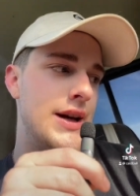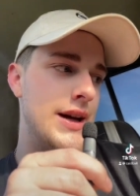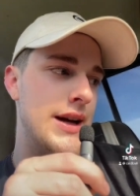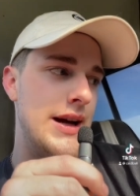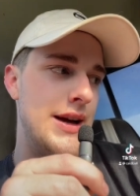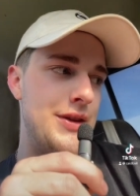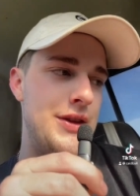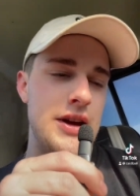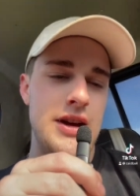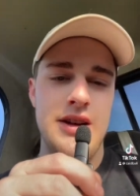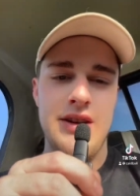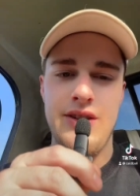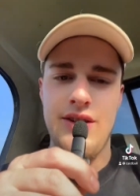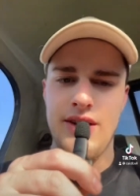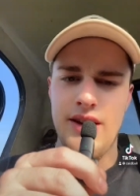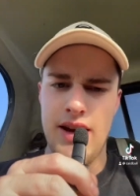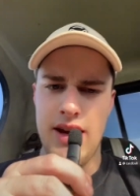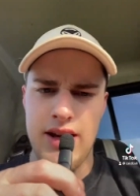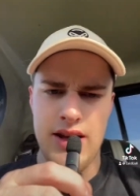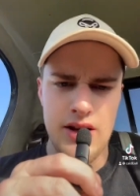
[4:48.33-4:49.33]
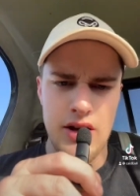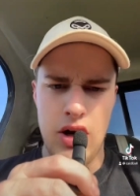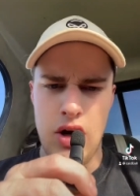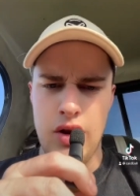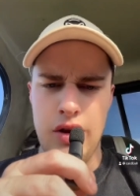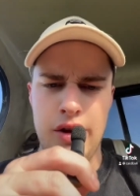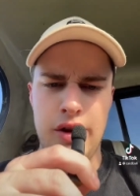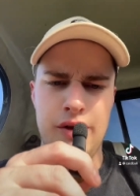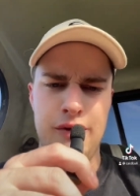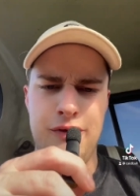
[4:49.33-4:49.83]
I think it's
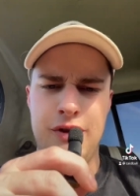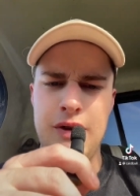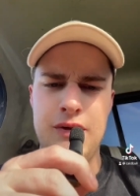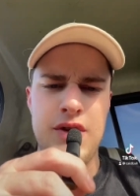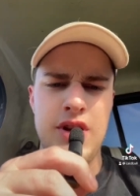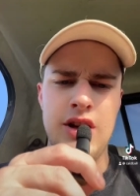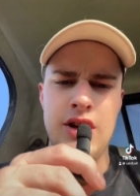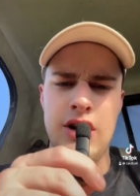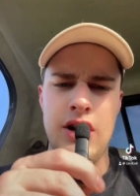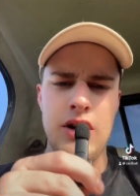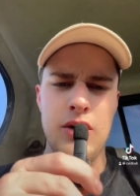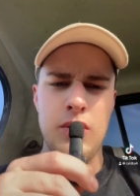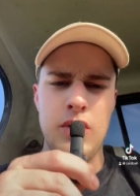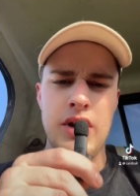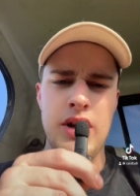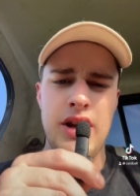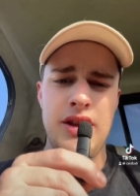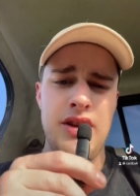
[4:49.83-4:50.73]
on the $15 one,